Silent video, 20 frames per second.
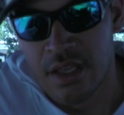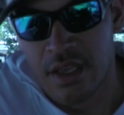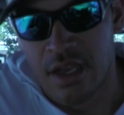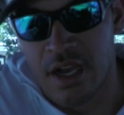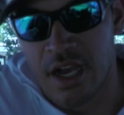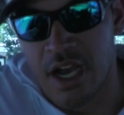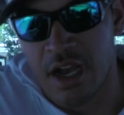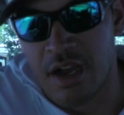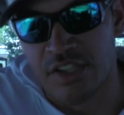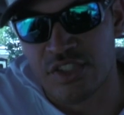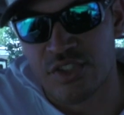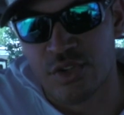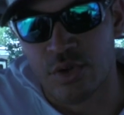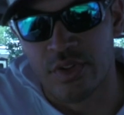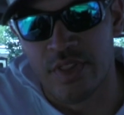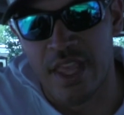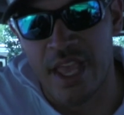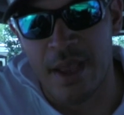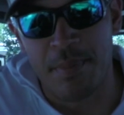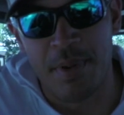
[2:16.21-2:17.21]
I was
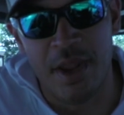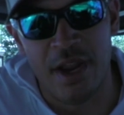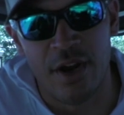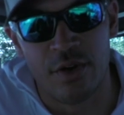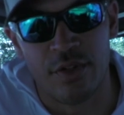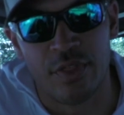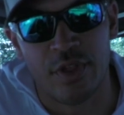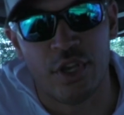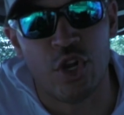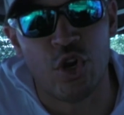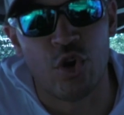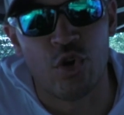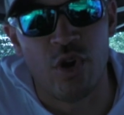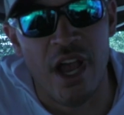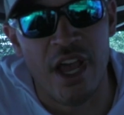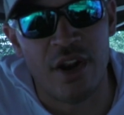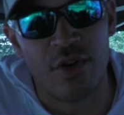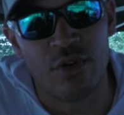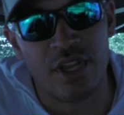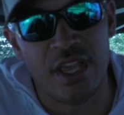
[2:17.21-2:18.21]
throwing that paired with the
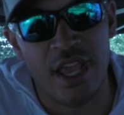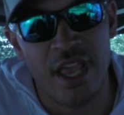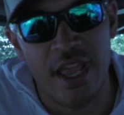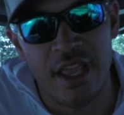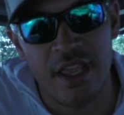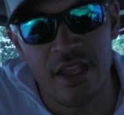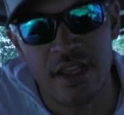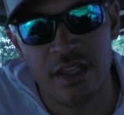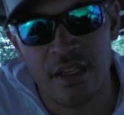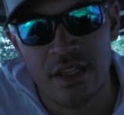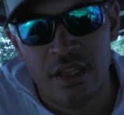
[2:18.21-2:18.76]
CURADO K,